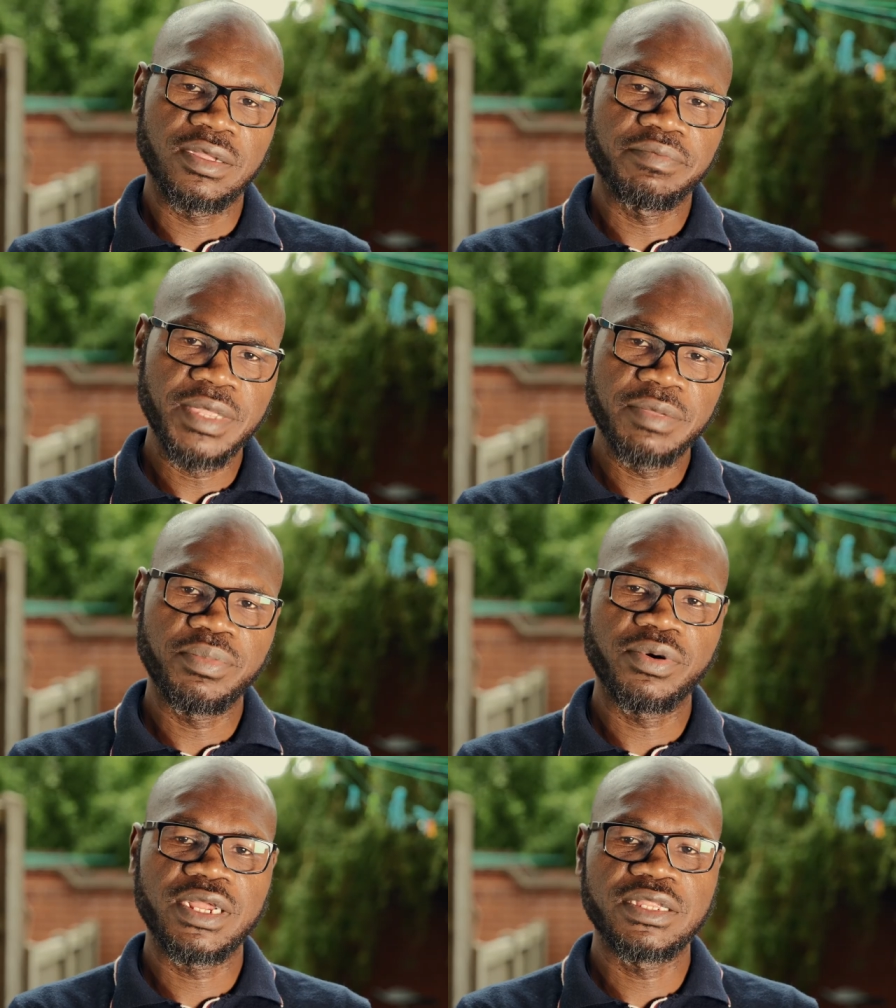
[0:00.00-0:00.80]

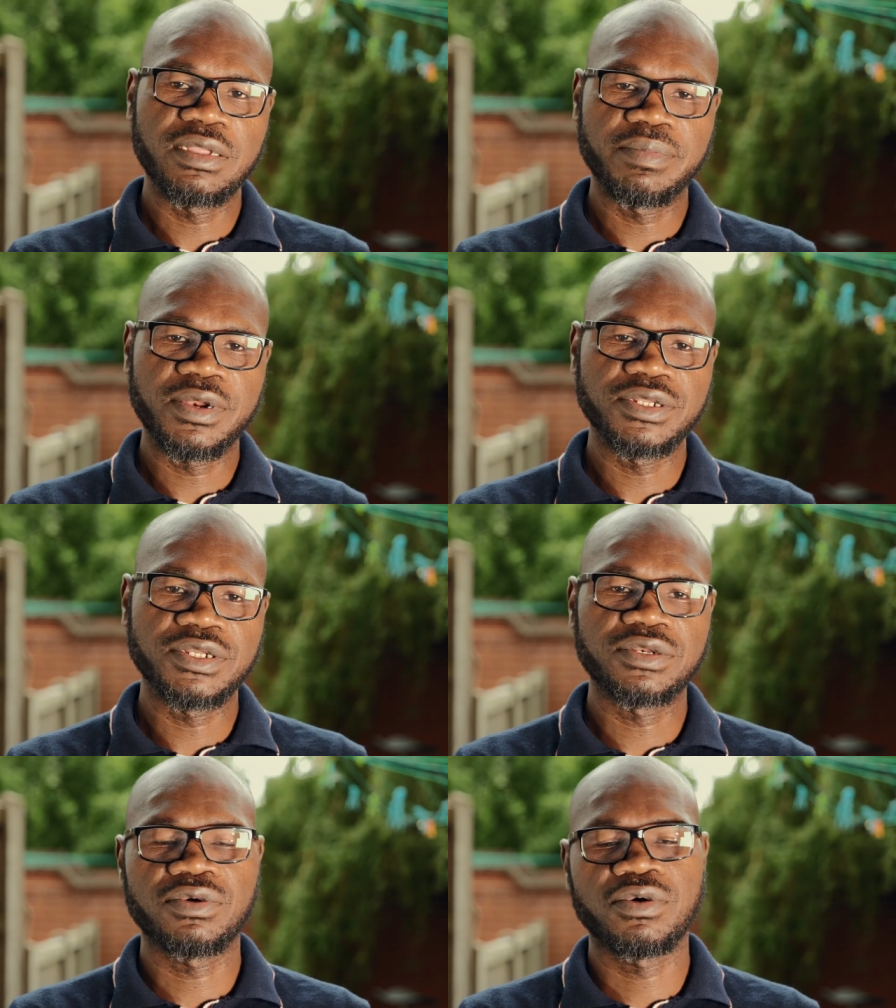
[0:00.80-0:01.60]
Bipolar
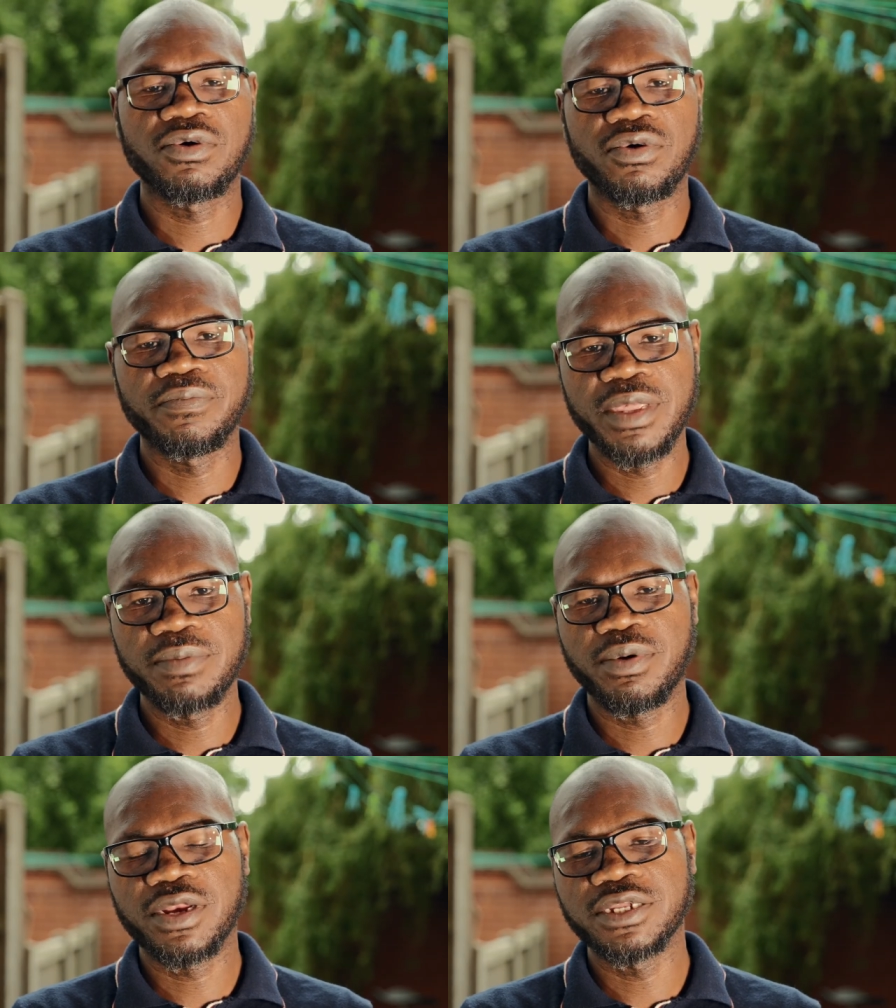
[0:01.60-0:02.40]
depression or
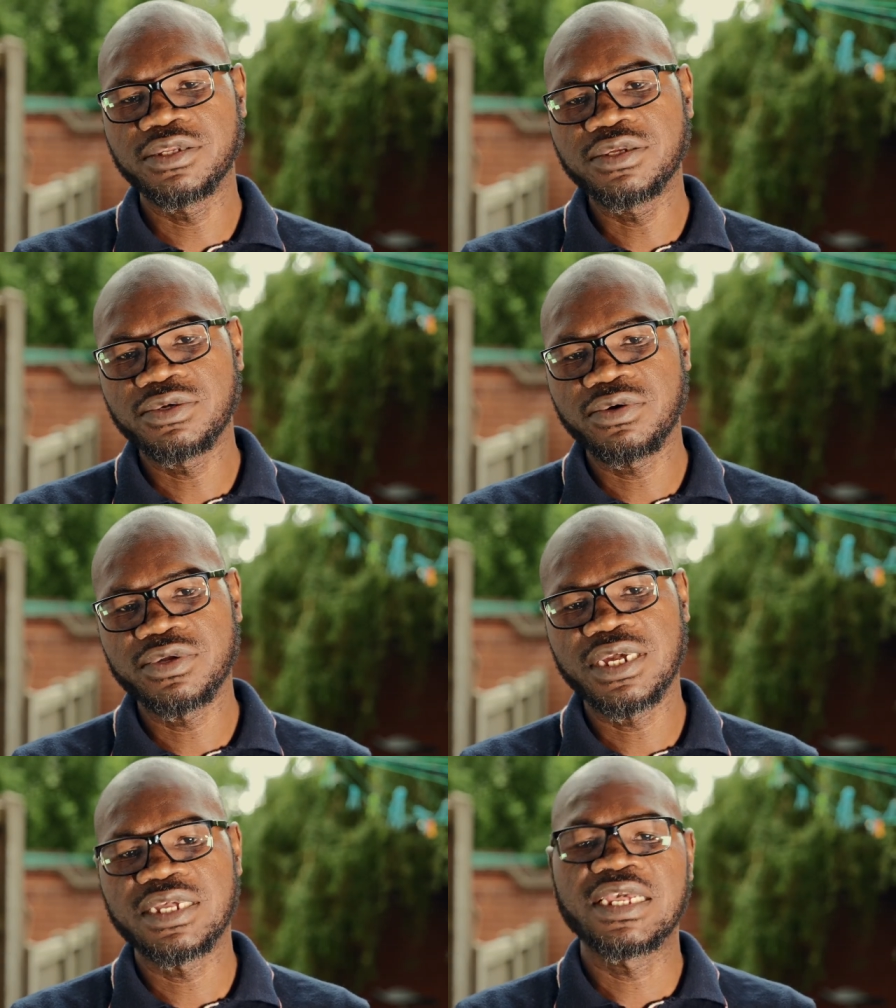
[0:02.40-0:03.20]
bipolar
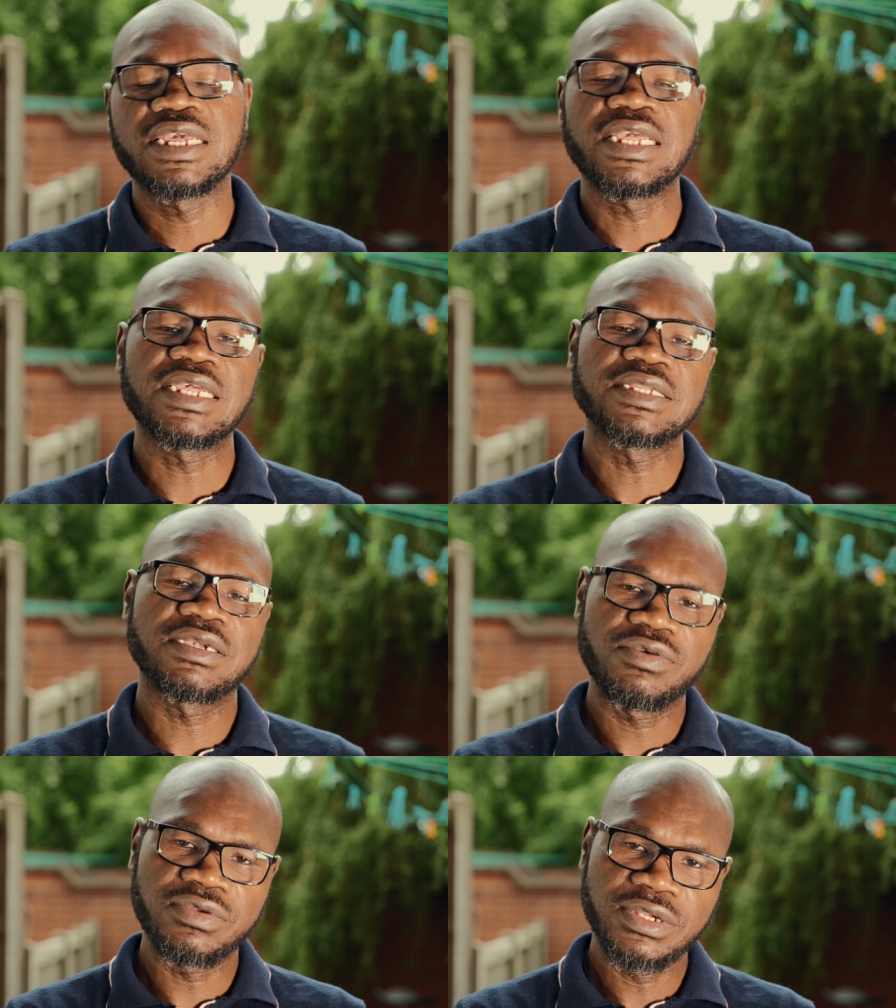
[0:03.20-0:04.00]
disorder is
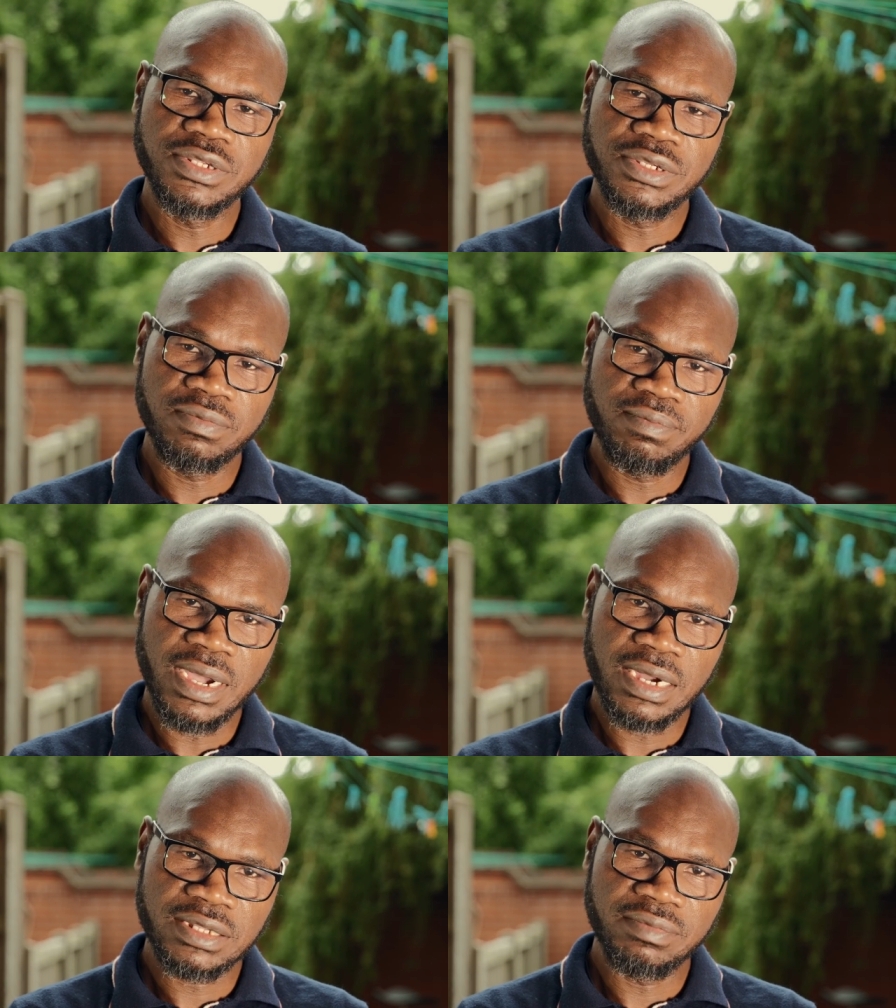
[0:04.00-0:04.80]
a condition
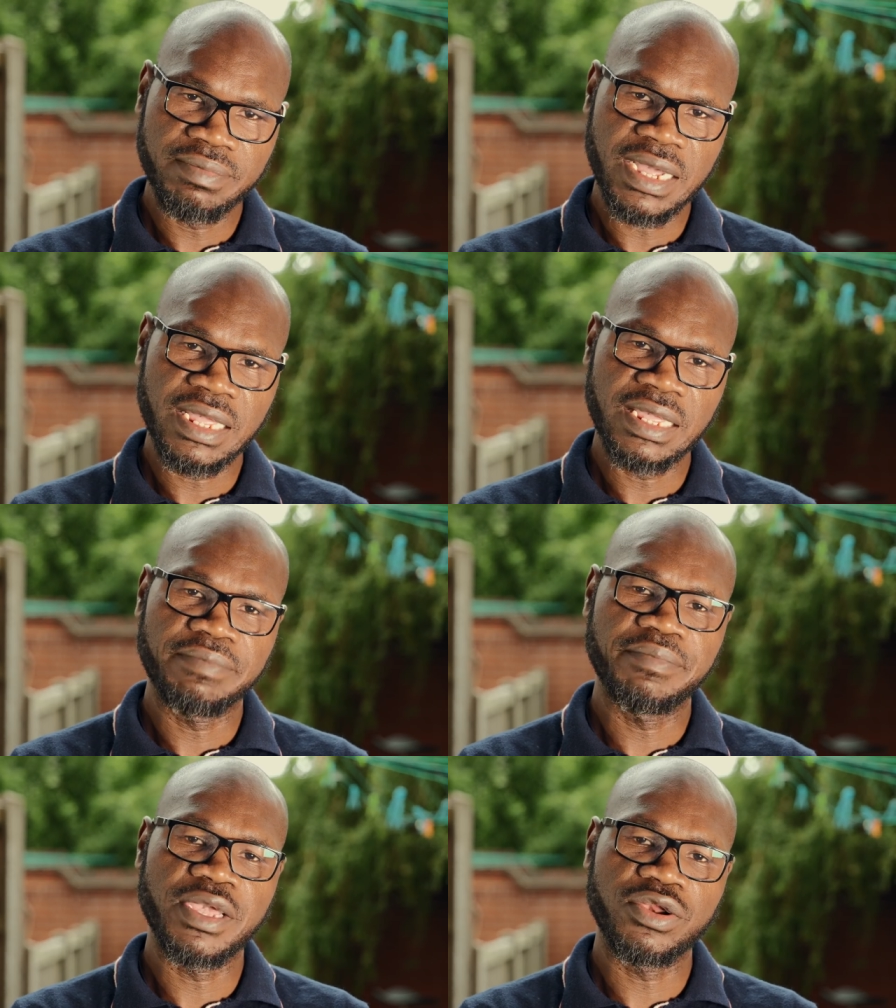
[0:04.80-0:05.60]
marked by a
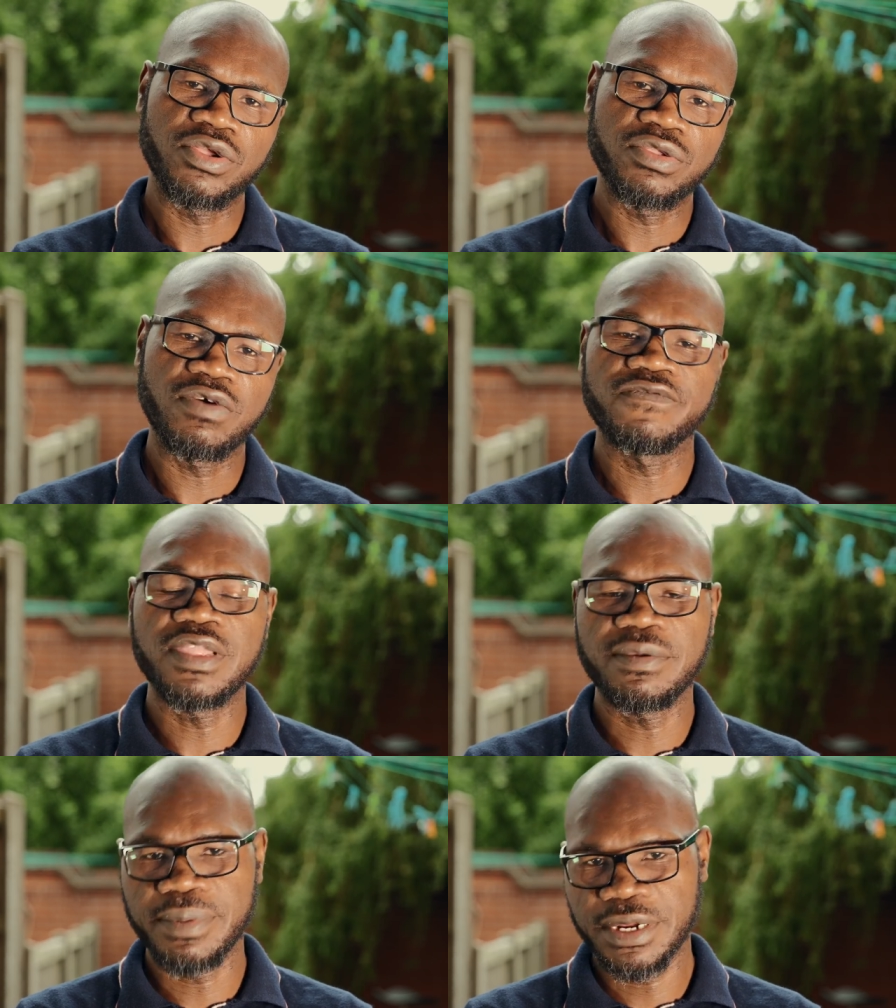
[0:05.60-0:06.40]
period of
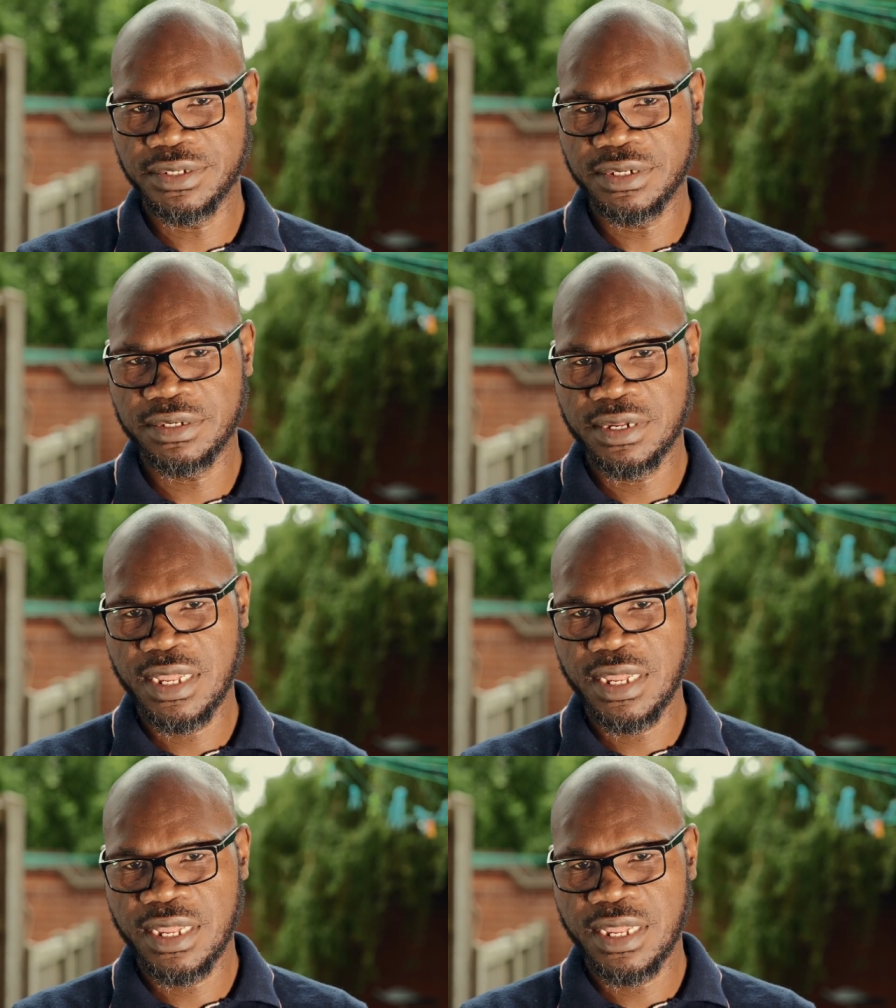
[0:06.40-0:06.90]
depression